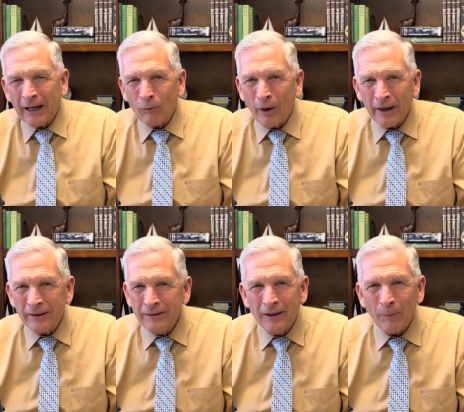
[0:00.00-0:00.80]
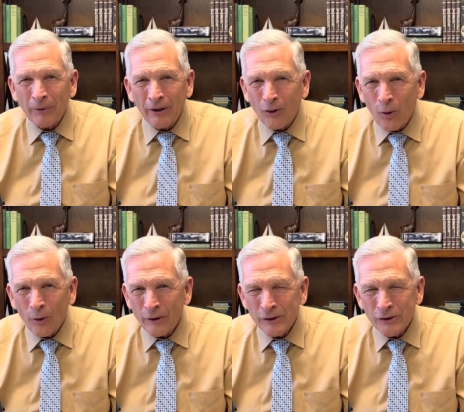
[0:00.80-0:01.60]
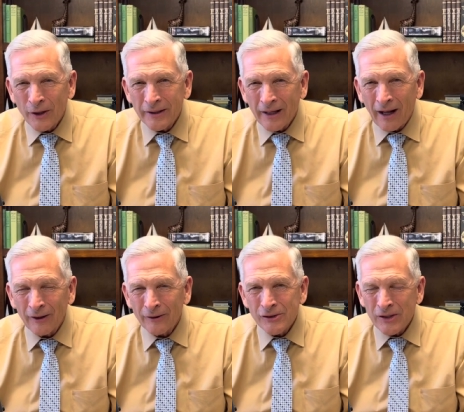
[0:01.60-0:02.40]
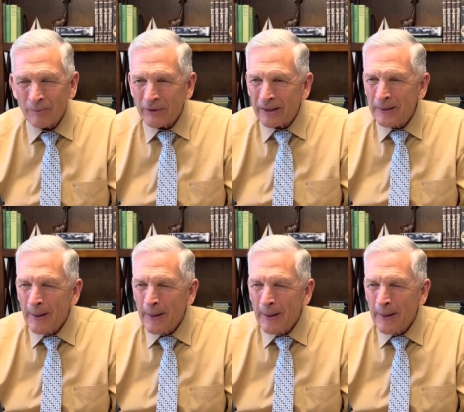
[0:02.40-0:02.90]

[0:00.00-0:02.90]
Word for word: I'd want a couple of quarters or a dollar or something. And,